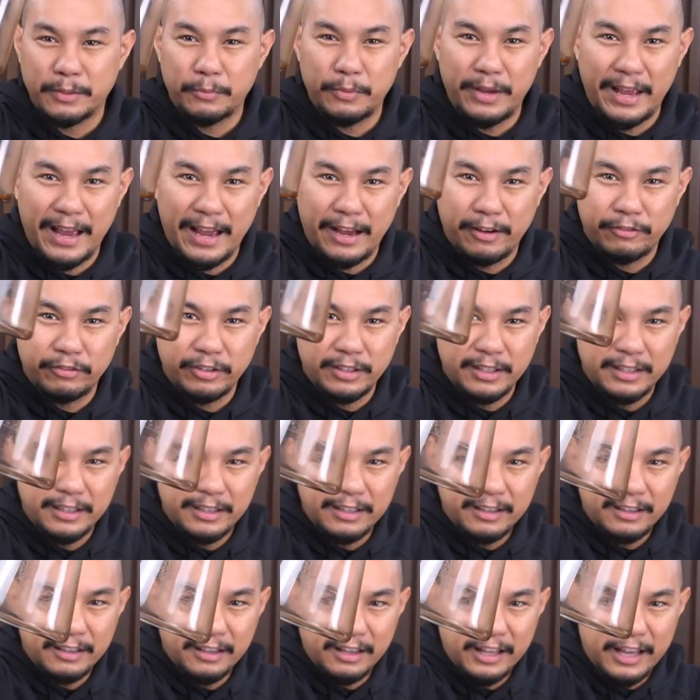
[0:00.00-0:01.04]
we have
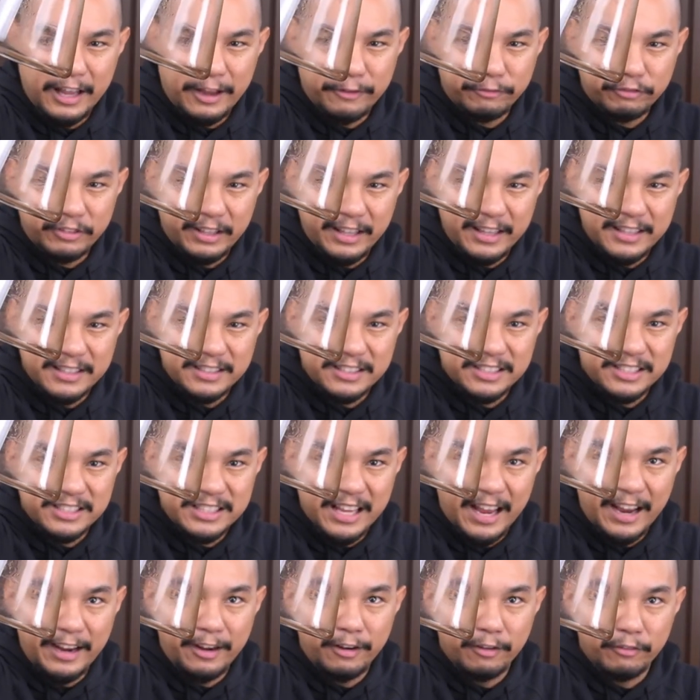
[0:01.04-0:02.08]
left
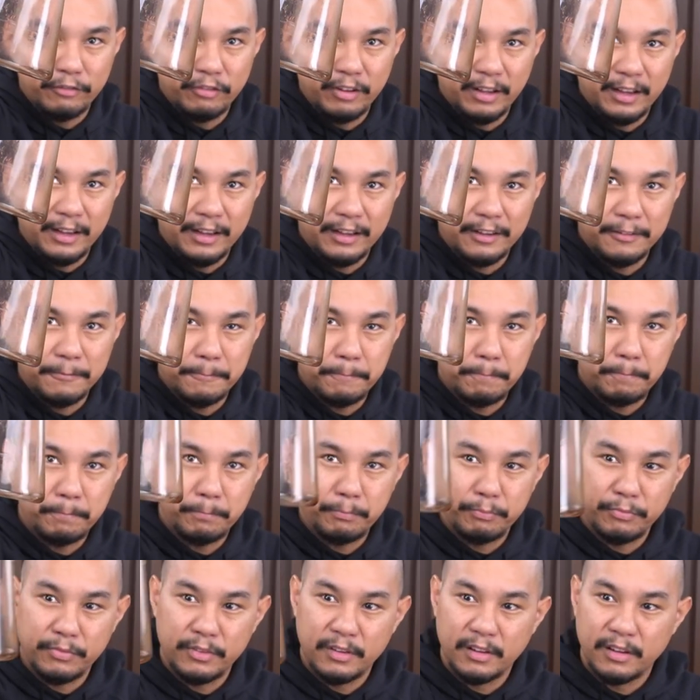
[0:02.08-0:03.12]
inside of the
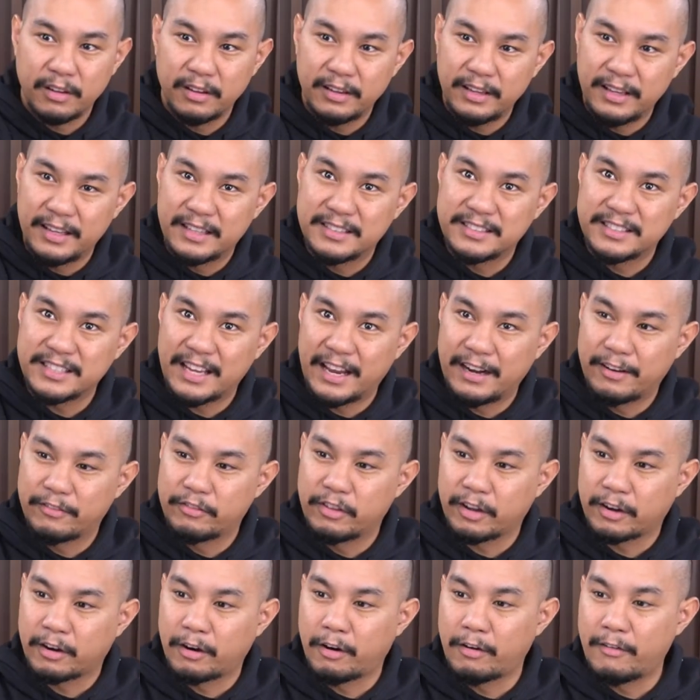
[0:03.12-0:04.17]

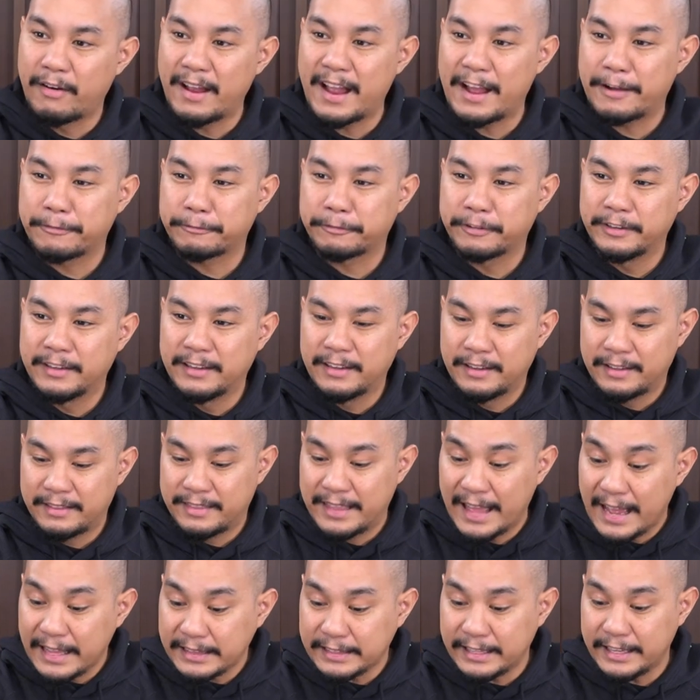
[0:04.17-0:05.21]
carafe.
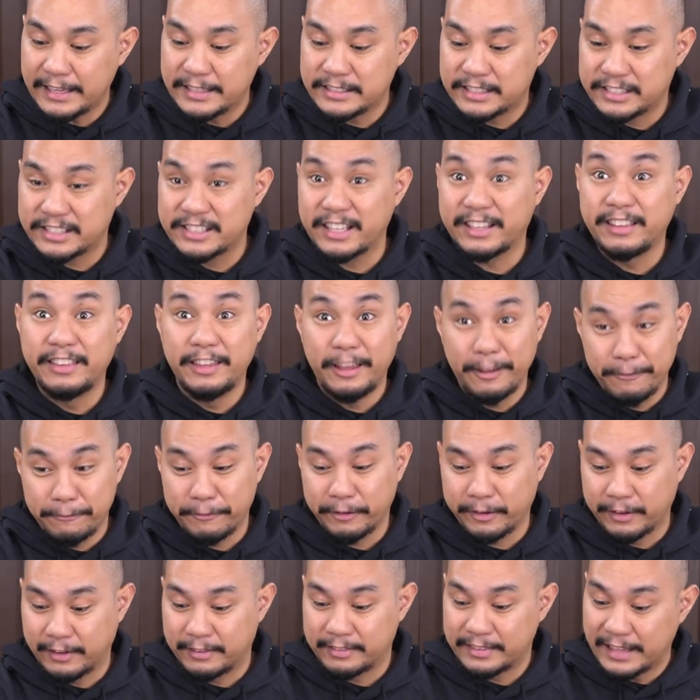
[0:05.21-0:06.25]
That is
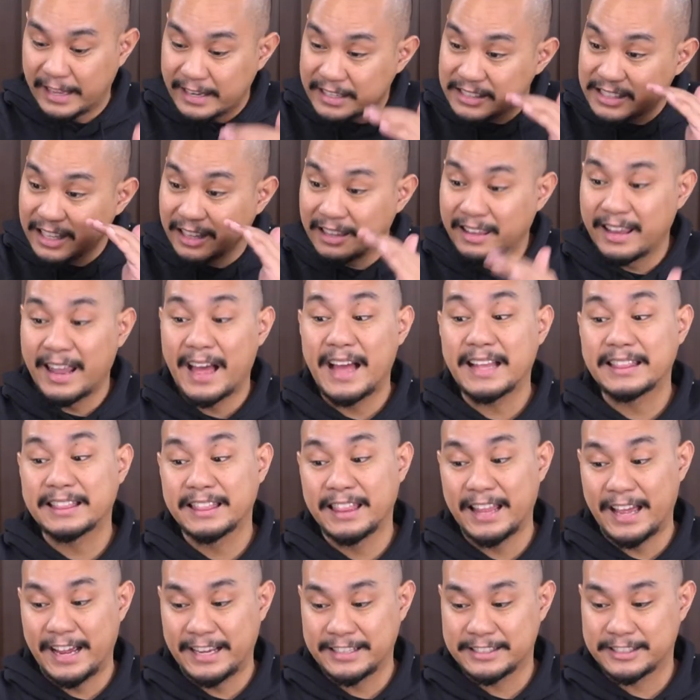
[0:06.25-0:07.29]
significant. That is a lot
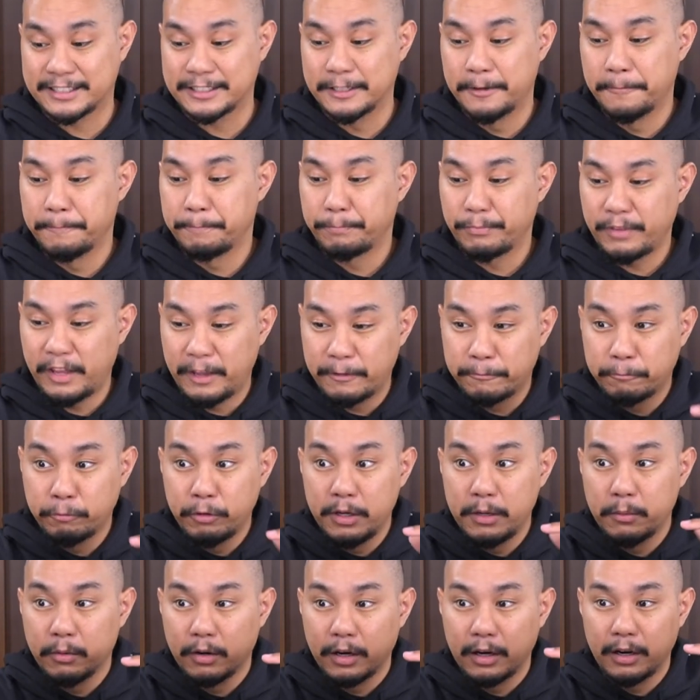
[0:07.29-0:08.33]
less. If
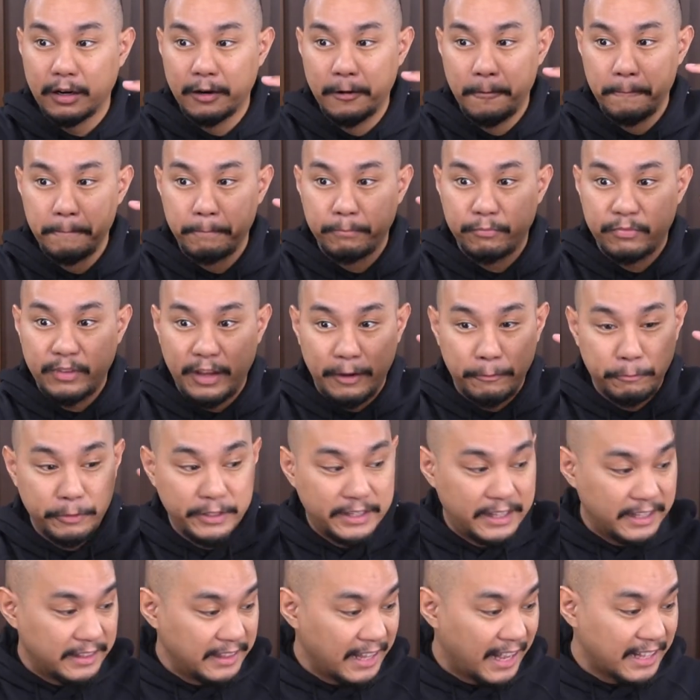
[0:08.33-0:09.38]
we
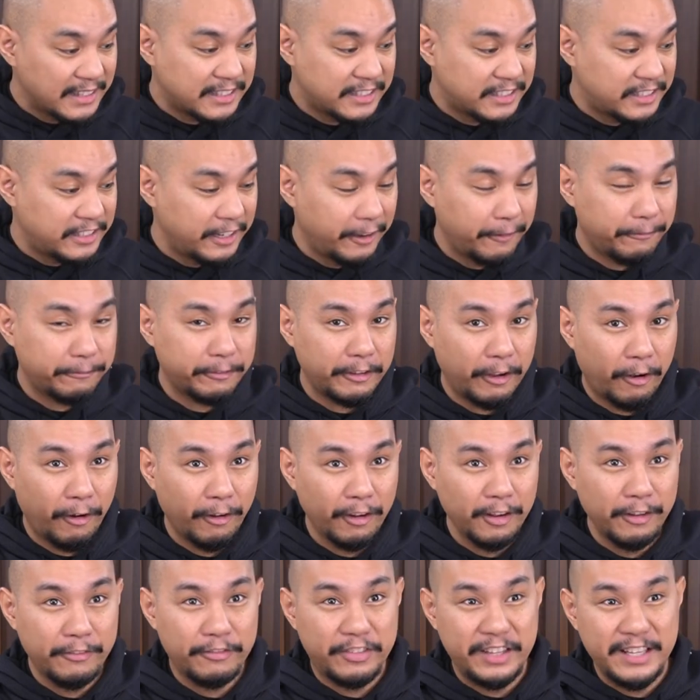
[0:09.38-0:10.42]
did not sift
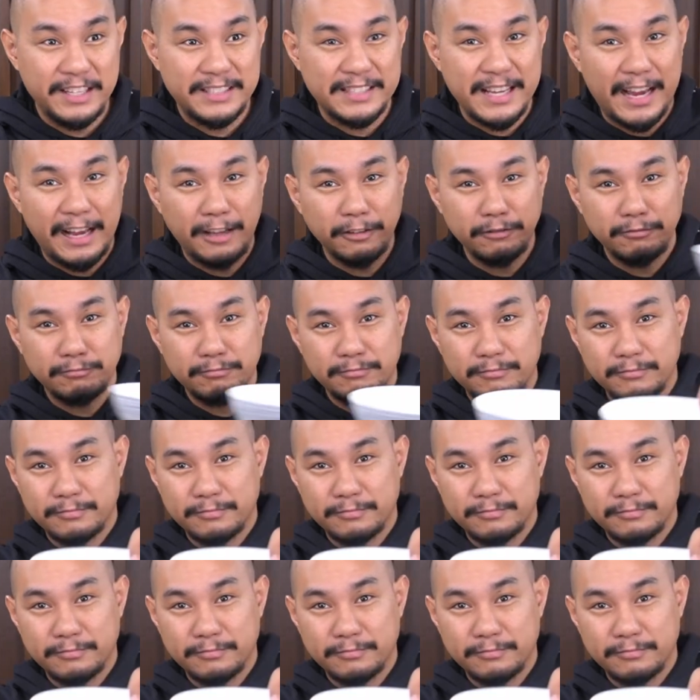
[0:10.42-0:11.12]
all of these out,